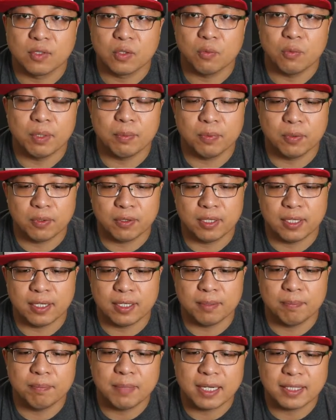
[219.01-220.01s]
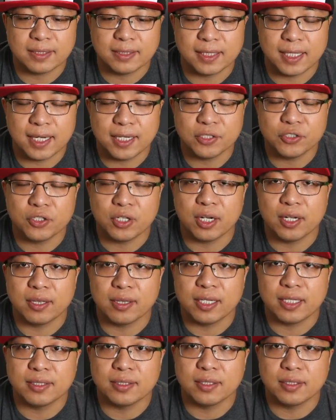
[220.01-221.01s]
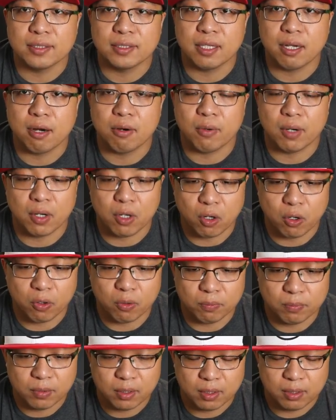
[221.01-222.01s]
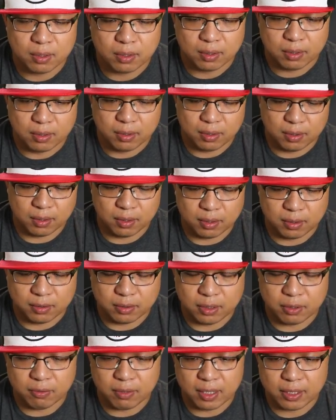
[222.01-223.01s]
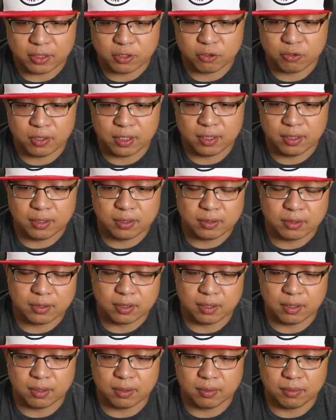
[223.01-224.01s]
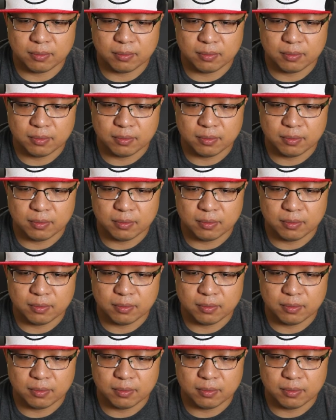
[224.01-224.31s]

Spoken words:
We put the backslash, and this is our home directory. So,